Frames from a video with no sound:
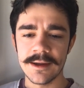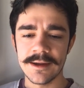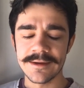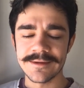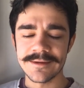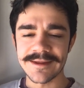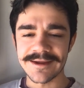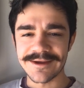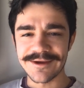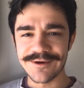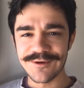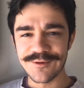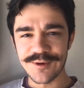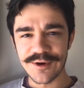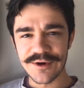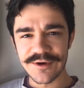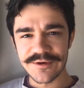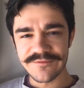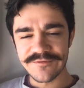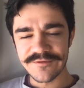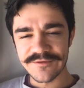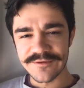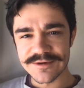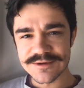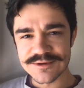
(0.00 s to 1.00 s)
Thank you all
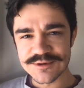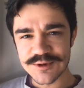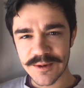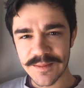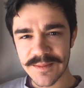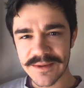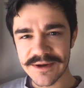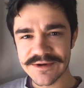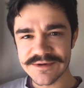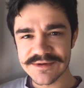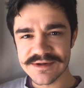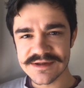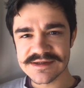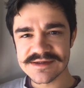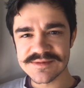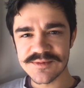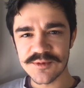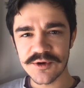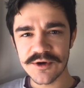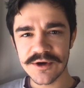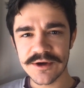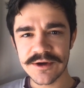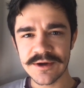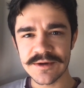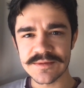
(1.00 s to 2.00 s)
for joining me here this
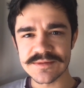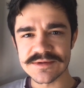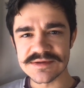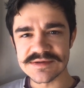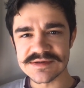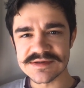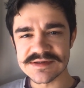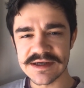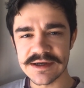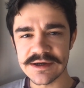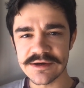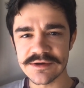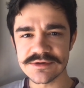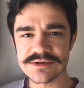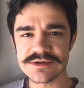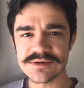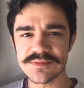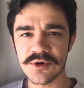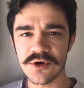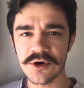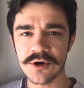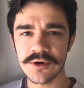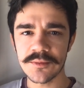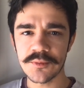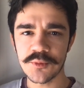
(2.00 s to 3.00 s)
morning. Hope to see you here
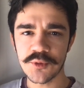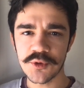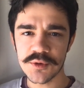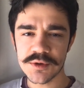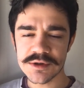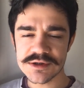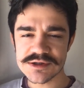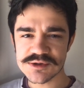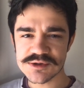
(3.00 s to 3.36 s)
tomorrow morning